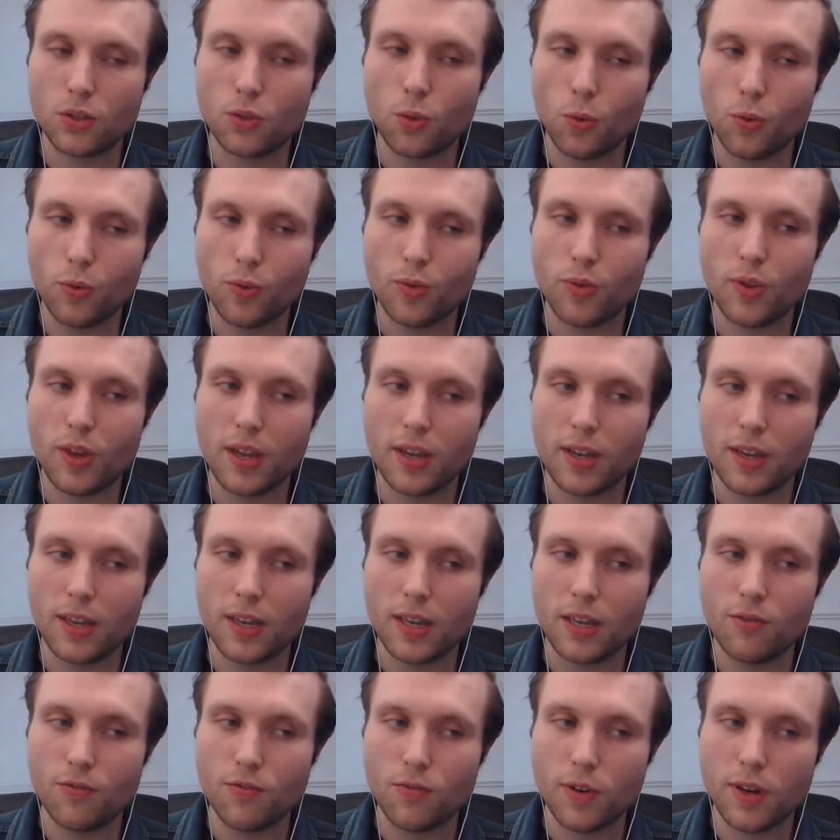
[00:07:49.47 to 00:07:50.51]
don't think
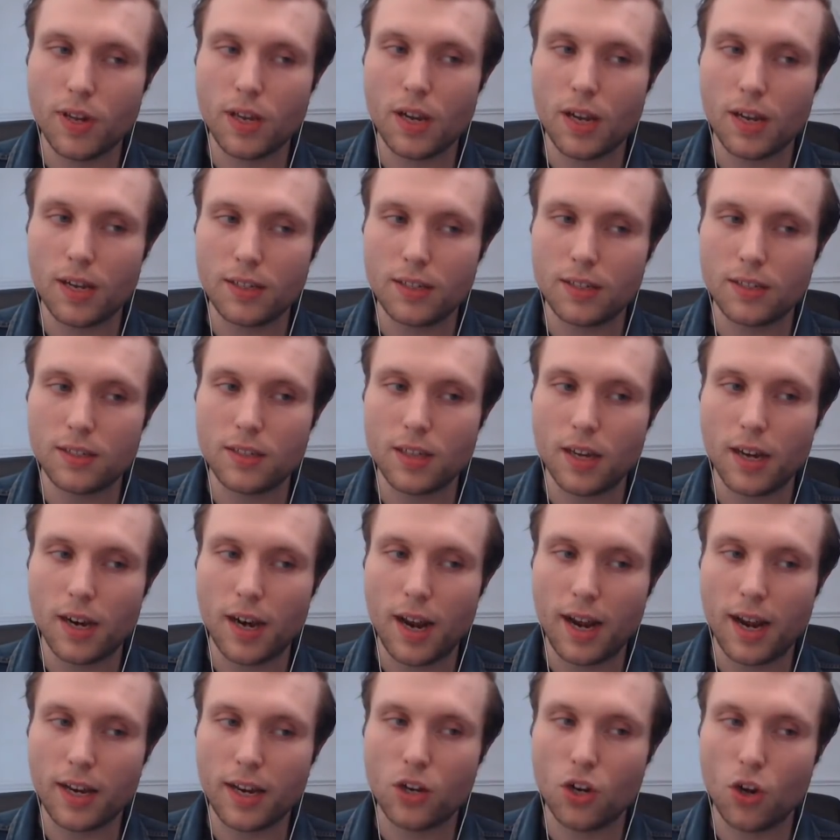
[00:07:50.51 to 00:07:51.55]
he realizes that
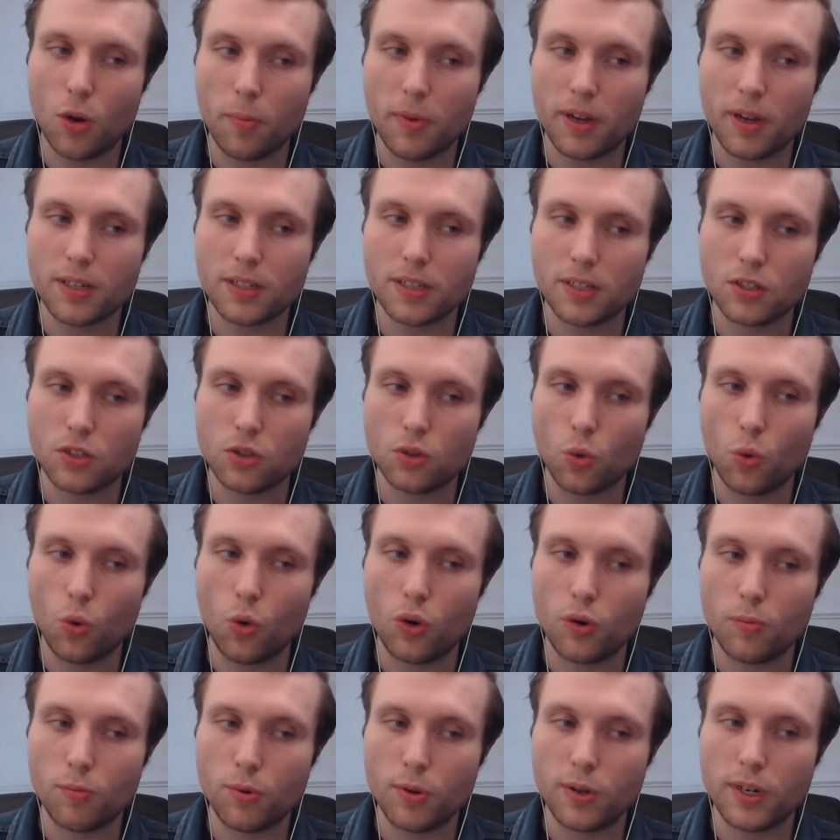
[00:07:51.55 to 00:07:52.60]
economics is
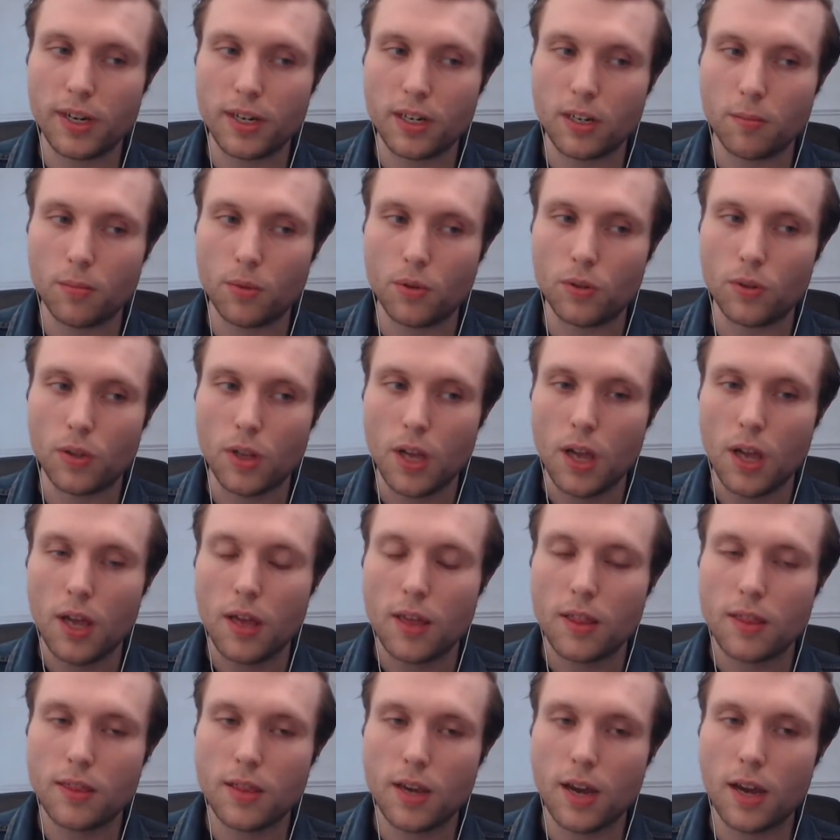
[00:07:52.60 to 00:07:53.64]
so unpredictable
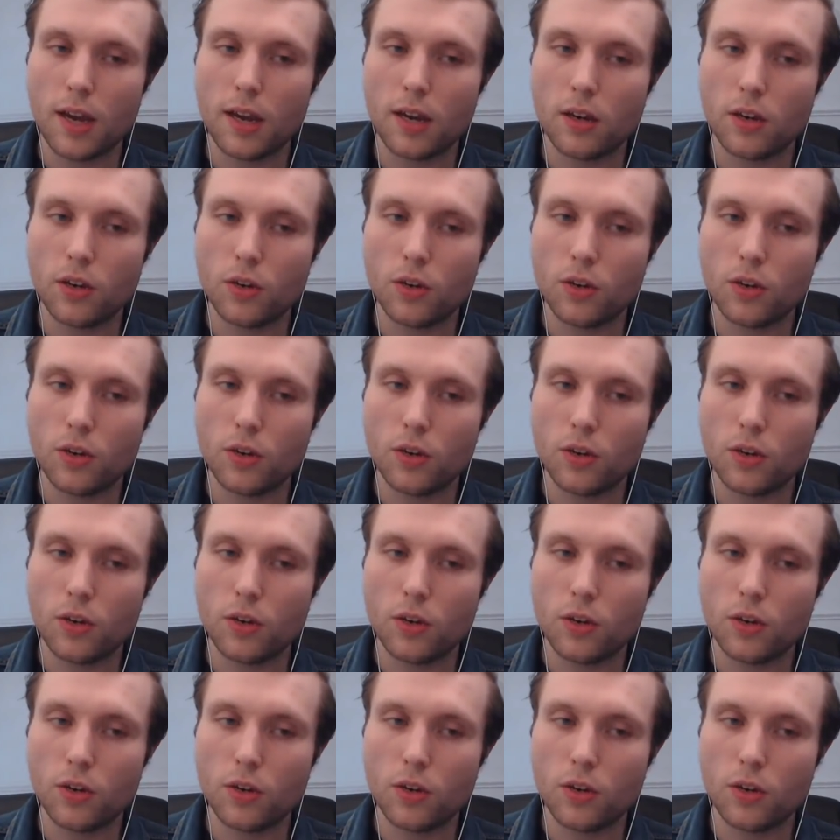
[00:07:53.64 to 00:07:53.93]
that,